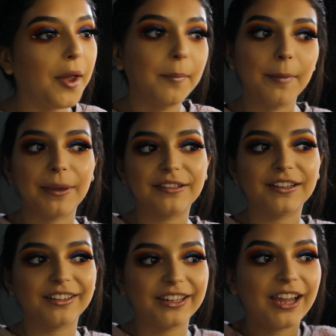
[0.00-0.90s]
But
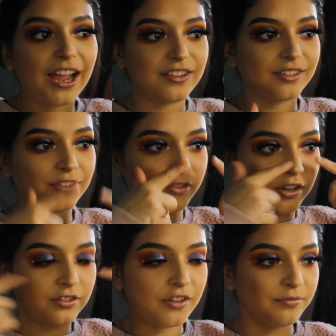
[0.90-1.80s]
basically I just
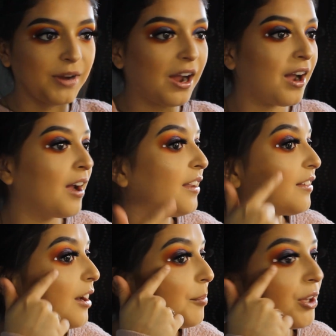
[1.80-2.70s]
finished off my eyes
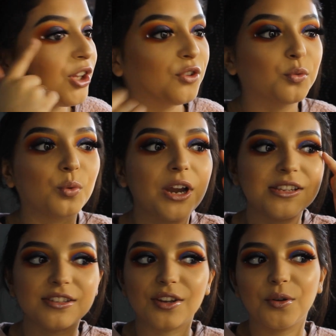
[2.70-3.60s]
and I put these
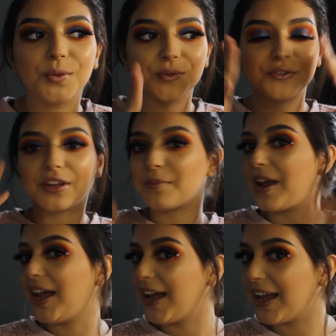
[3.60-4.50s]
rhinestones, did my
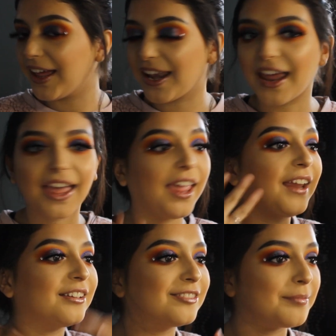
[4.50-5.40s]

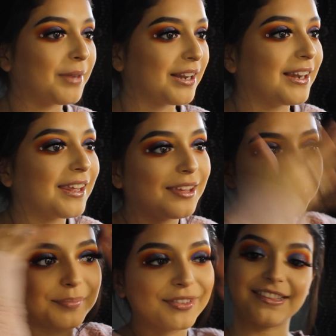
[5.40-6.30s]
highlight, did my
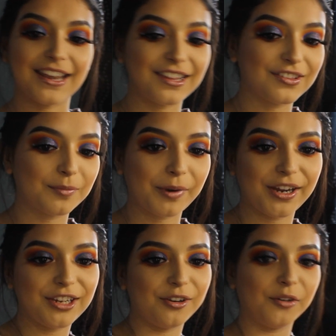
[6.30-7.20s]
lips, setting
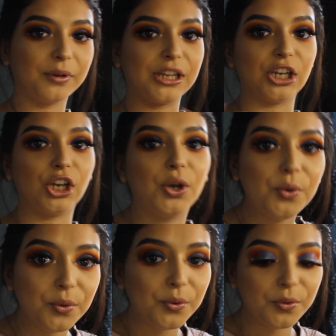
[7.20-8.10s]
spray, you already
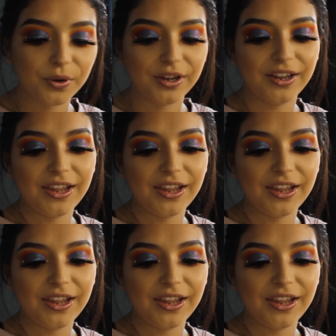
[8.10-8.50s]
know.